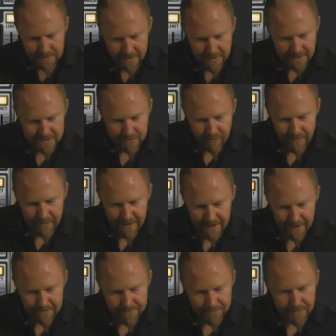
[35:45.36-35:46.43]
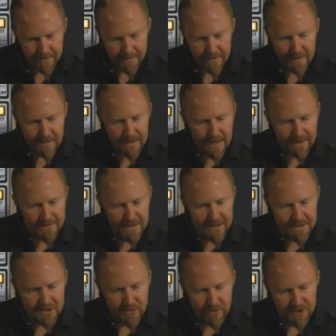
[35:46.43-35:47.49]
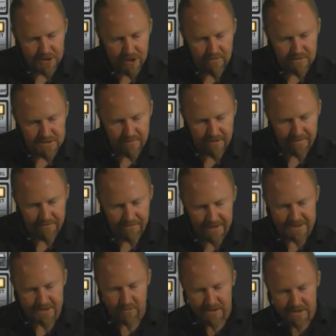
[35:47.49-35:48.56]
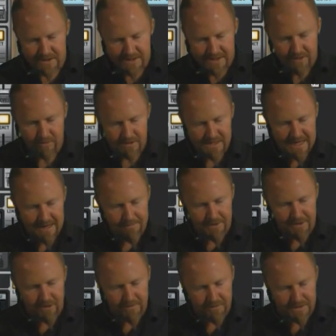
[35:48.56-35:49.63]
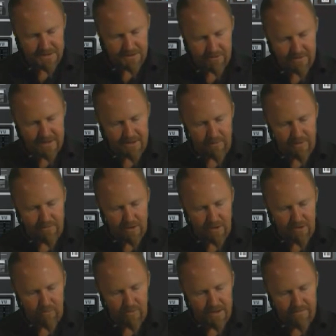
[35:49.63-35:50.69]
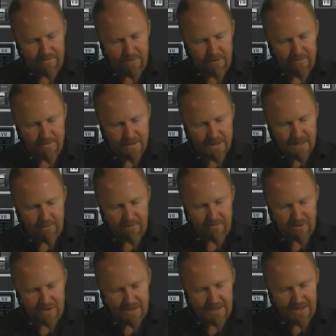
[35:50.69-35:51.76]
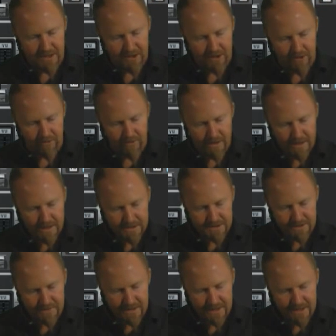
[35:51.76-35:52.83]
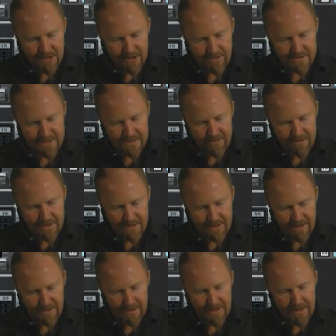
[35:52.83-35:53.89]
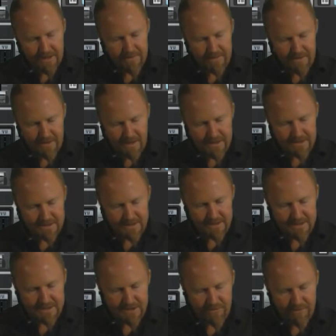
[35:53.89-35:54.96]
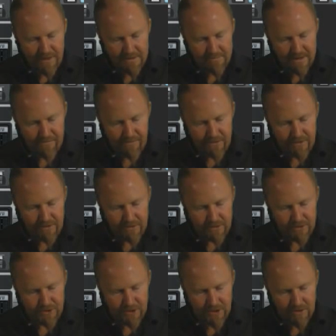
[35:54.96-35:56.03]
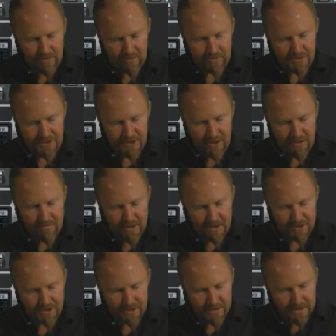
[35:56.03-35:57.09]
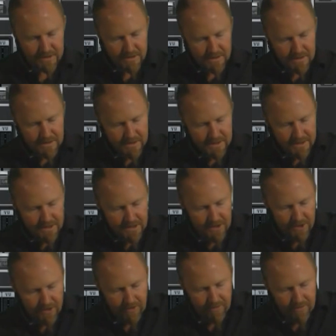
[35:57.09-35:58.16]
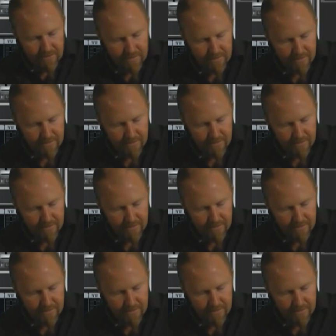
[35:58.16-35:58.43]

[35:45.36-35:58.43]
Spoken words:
nice one there. And then switch over to my effects, and we can see what's happening on this already. We've got a reverb and we've got an EQ. So the EQ's down here. As I said, this is very powerful. You can control so much. EQ.